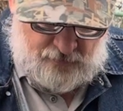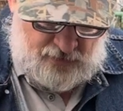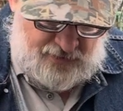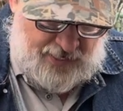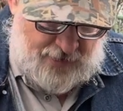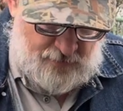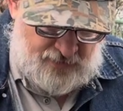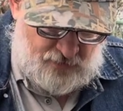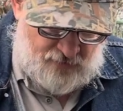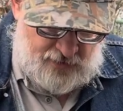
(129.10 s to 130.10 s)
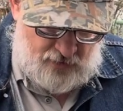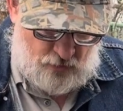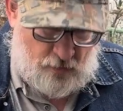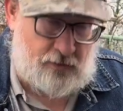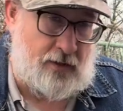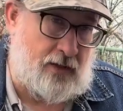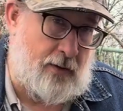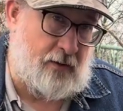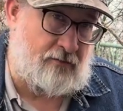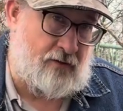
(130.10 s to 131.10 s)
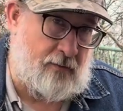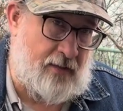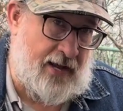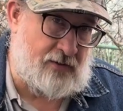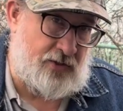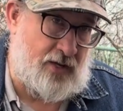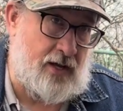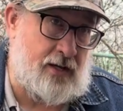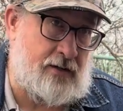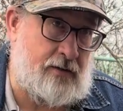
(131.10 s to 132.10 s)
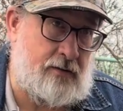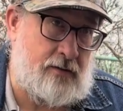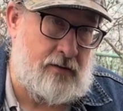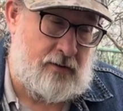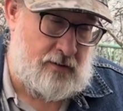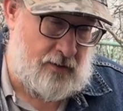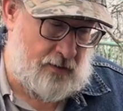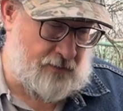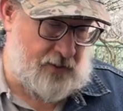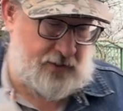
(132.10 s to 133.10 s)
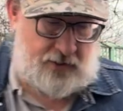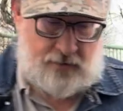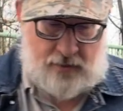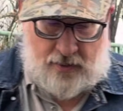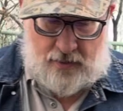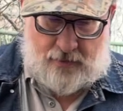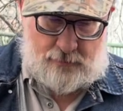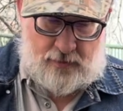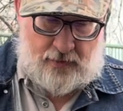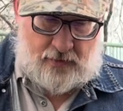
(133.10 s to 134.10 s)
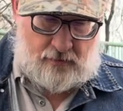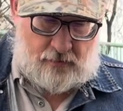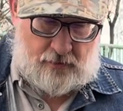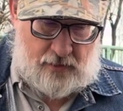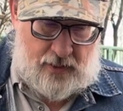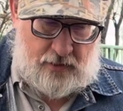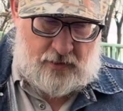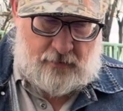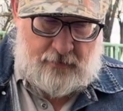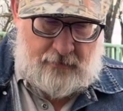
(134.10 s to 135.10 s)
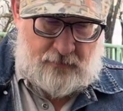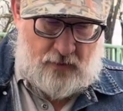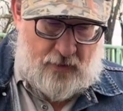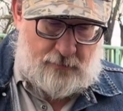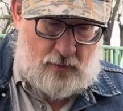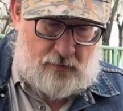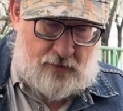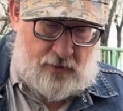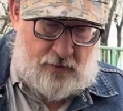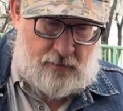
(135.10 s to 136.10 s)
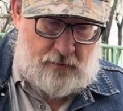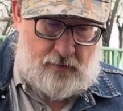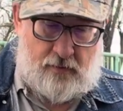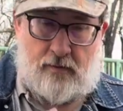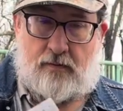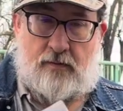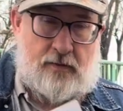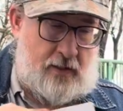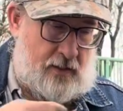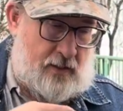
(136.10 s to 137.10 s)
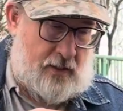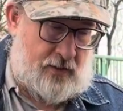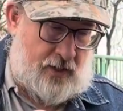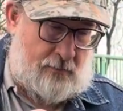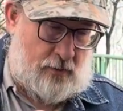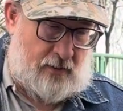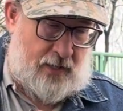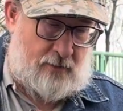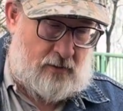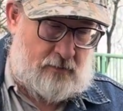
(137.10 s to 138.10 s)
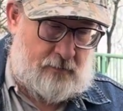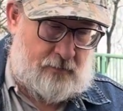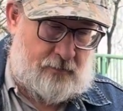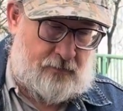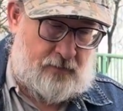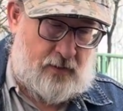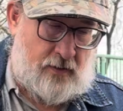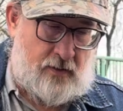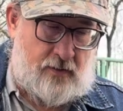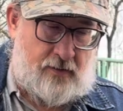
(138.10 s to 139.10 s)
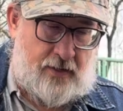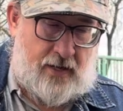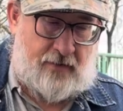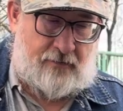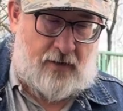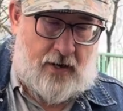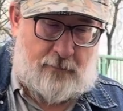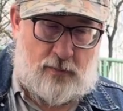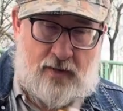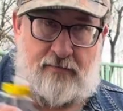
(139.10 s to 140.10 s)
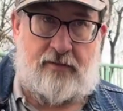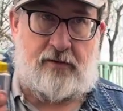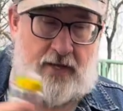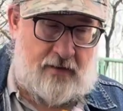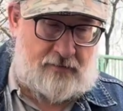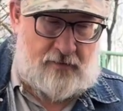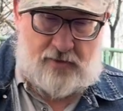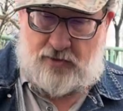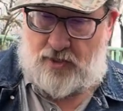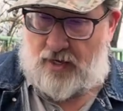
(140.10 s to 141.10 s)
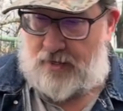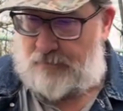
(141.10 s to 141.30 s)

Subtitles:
contaminants of any sort that are coming from outside of this particular location. So I pull the sample label that I've kind of pre-filled out for this job.